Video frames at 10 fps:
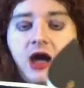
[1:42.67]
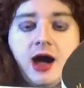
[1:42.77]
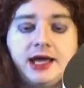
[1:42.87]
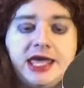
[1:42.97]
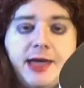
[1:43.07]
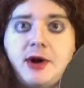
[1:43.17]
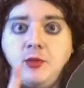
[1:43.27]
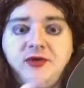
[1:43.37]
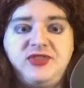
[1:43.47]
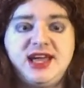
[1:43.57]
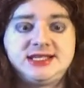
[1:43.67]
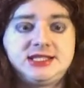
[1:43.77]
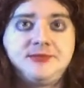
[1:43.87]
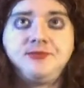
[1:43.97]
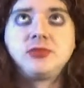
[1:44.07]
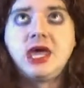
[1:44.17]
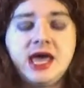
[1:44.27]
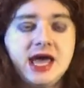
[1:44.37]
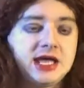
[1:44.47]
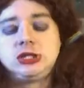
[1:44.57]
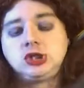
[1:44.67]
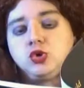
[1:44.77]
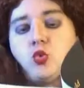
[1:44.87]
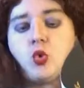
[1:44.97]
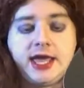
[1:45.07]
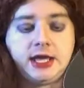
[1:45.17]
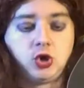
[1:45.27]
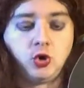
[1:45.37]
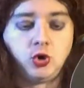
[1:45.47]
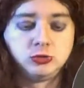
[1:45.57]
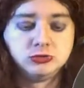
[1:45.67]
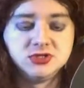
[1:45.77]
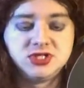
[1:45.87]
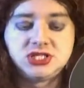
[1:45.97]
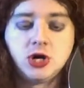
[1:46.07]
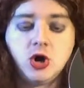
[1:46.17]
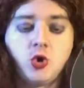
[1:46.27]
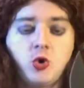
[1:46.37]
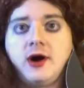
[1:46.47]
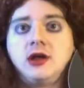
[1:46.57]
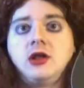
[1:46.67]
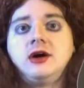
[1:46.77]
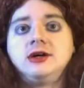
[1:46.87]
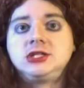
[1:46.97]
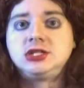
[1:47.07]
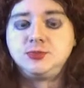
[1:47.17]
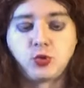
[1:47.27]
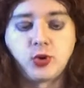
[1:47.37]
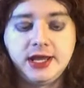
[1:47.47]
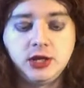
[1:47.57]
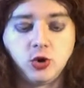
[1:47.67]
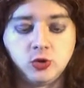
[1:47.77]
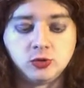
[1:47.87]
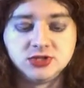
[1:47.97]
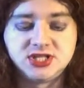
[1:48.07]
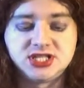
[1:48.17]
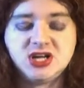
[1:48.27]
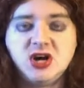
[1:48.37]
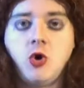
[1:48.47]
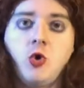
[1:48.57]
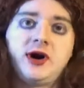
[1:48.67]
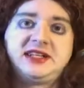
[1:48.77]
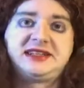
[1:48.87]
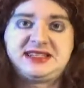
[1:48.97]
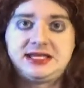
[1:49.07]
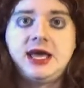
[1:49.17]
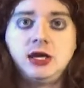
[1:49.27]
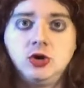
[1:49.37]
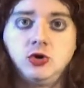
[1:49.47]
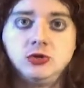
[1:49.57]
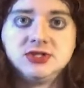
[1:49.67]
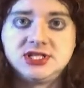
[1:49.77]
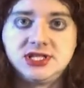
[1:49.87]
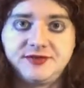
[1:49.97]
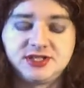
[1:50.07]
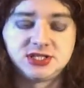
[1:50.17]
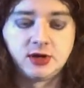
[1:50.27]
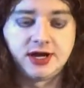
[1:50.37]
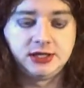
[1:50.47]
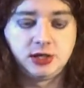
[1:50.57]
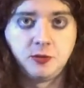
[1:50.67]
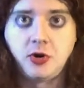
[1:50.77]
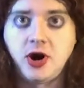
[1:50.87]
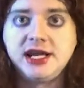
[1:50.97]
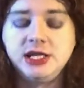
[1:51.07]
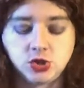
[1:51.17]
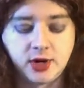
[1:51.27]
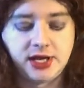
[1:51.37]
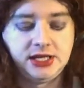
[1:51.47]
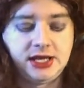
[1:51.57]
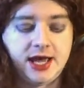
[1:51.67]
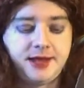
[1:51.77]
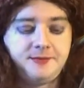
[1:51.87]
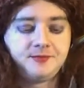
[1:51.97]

I came up with this. Twinkles or uh, sprinkles or tinkles if it's not, you know, potty trained yet.